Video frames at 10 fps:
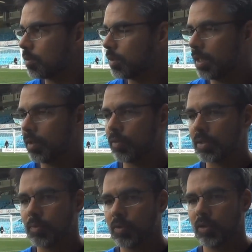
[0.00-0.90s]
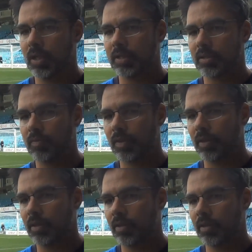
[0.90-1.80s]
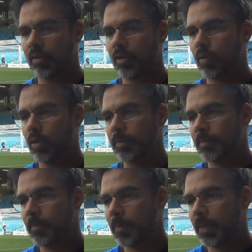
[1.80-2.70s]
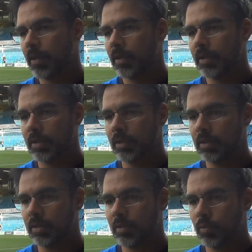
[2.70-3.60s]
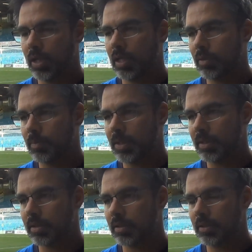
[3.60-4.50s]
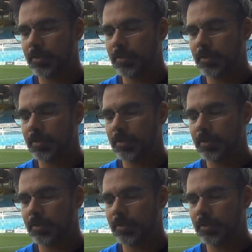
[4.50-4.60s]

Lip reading: Today it was more or less over the whole 100 minutes.